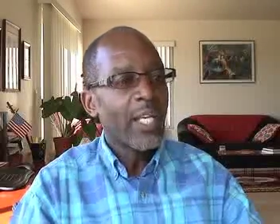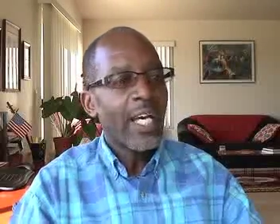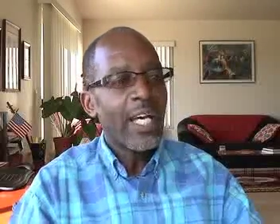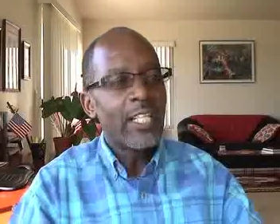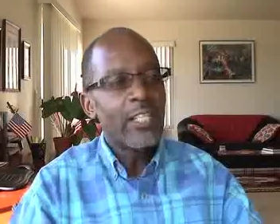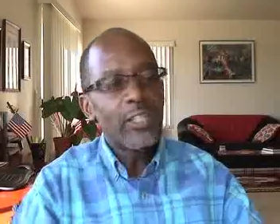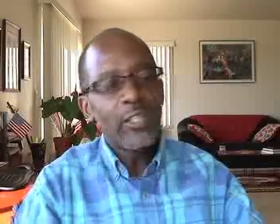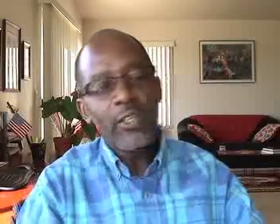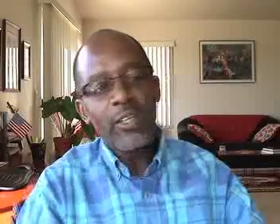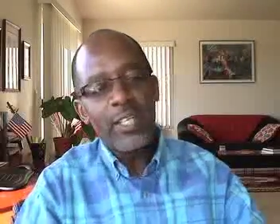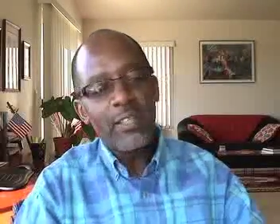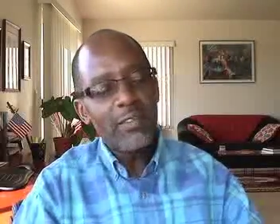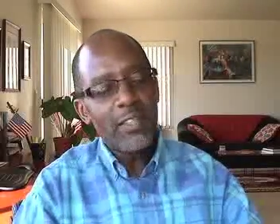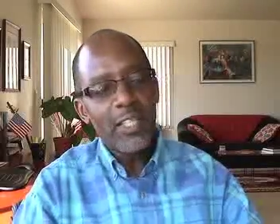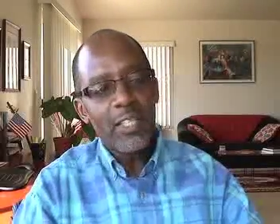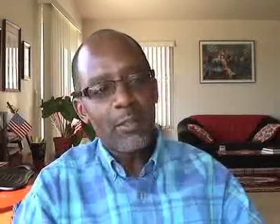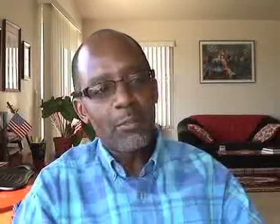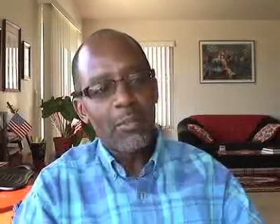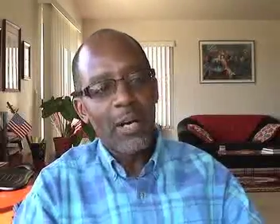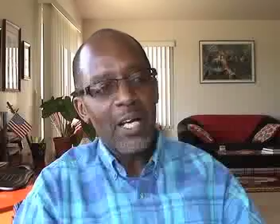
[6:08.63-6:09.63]
And you know,
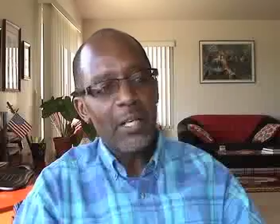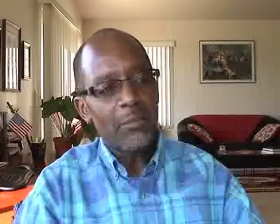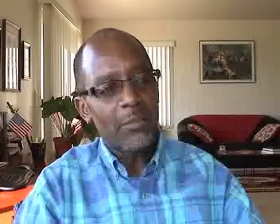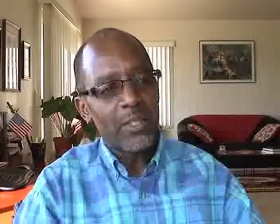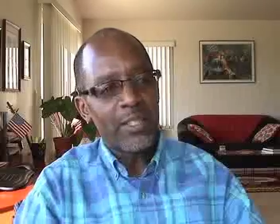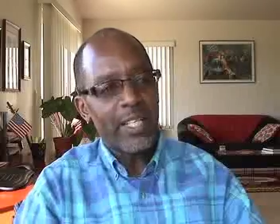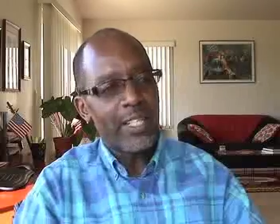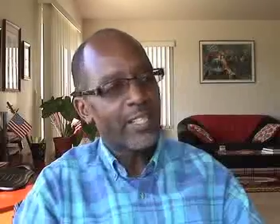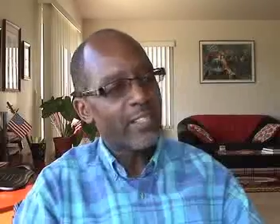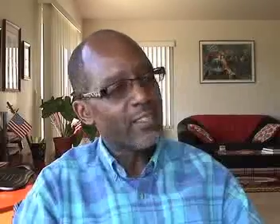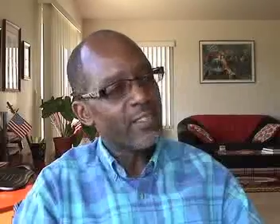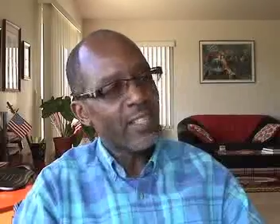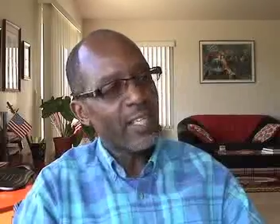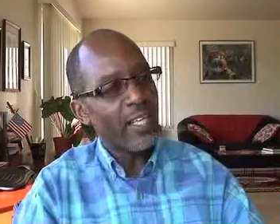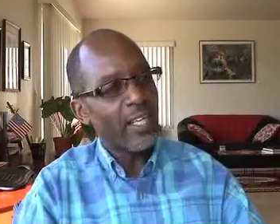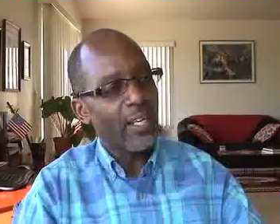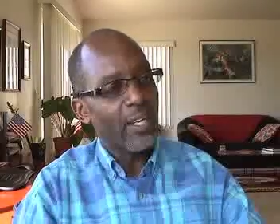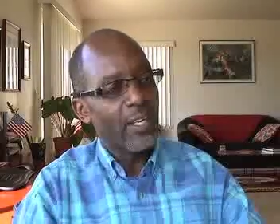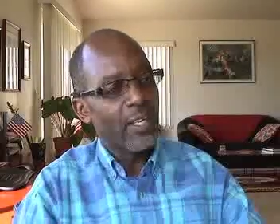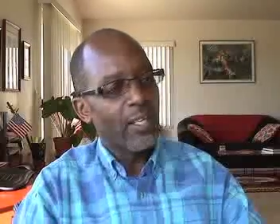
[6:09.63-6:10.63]
even in the Bible, that is
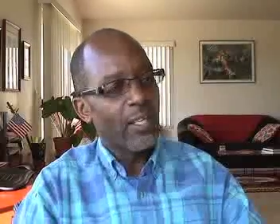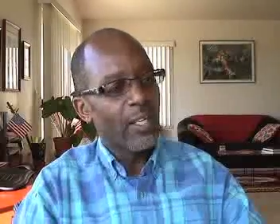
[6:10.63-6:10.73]
there.